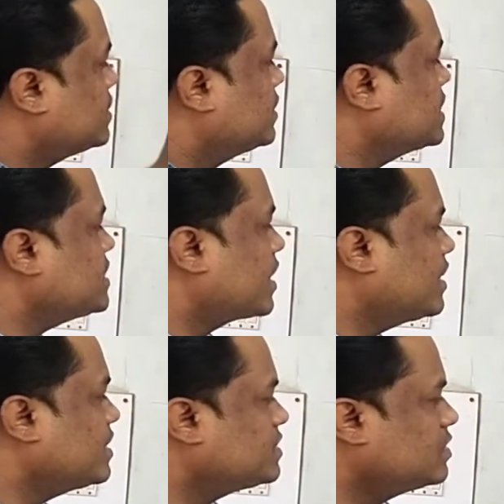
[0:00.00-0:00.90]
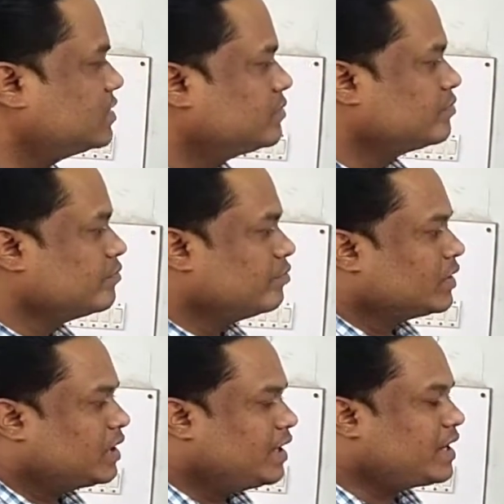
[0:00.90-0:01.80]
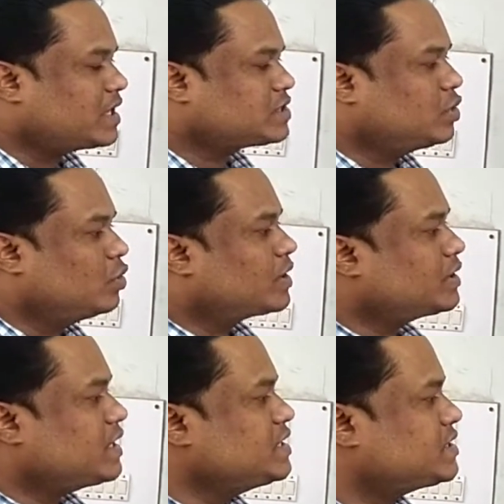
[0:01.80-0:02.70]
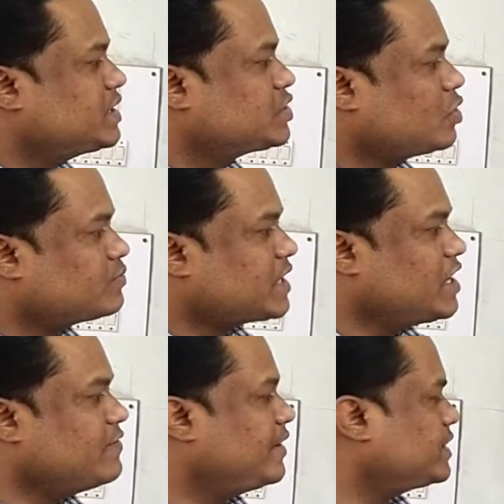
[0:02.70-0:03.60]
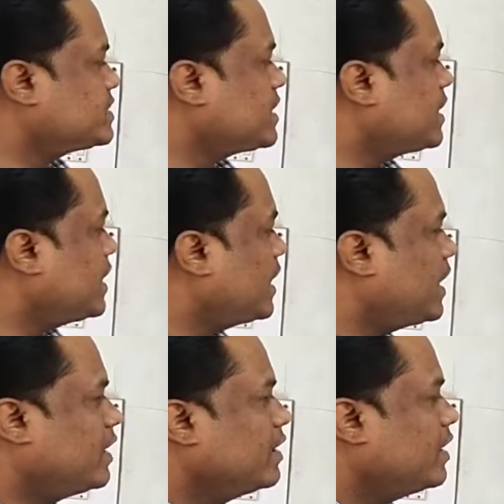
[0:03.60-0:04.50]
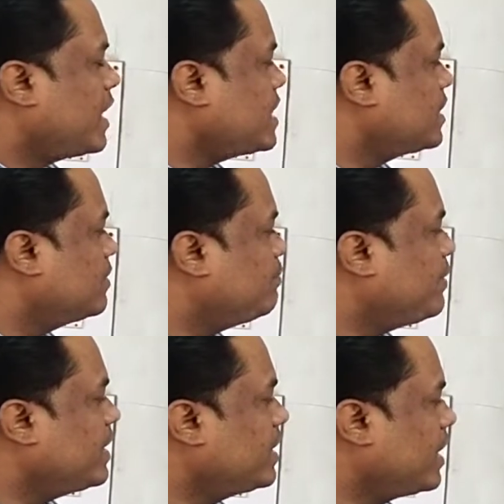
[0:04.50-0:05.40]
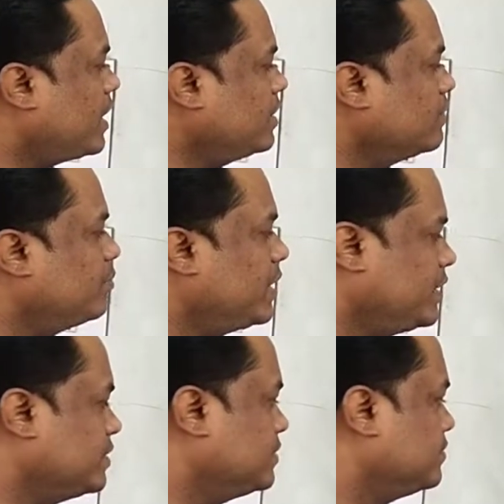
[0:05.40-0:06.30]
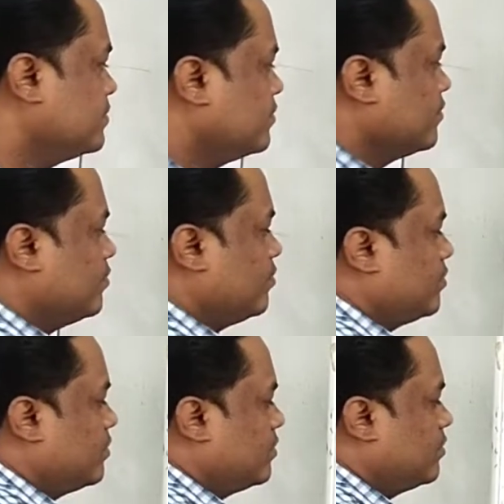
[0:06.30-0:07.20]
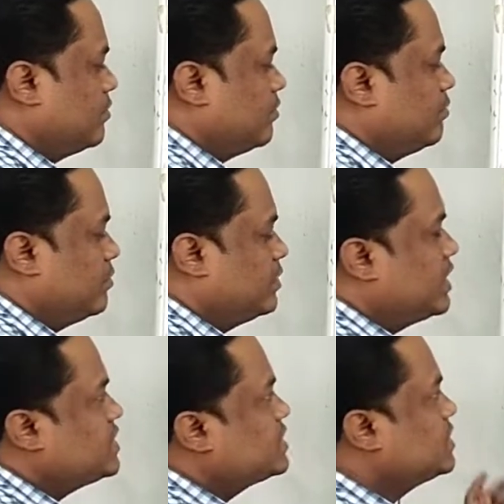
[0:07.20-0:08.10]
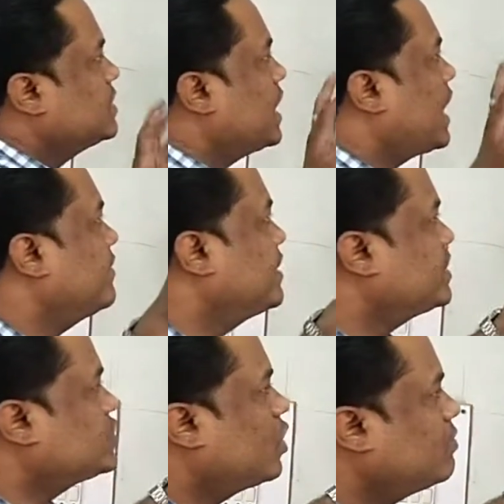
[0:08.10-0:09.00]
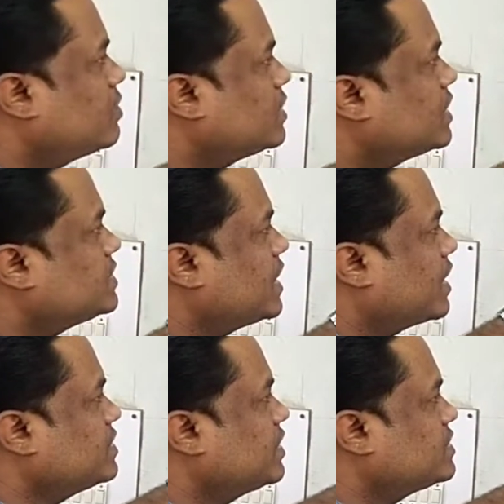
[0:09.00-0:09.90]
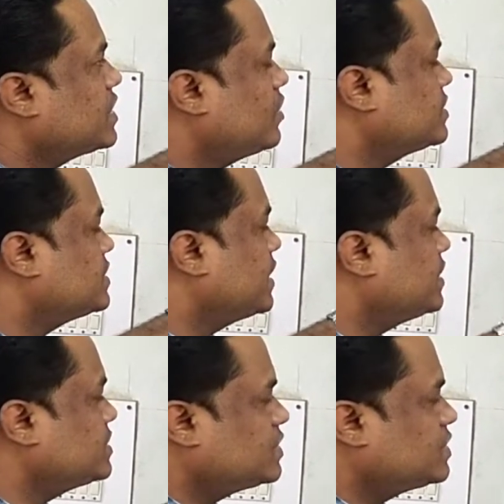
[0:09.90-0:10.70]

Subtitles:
Then second is it has lower the incidence of side effects like pain and bleed. This is the advantages of second generation IUDs, that is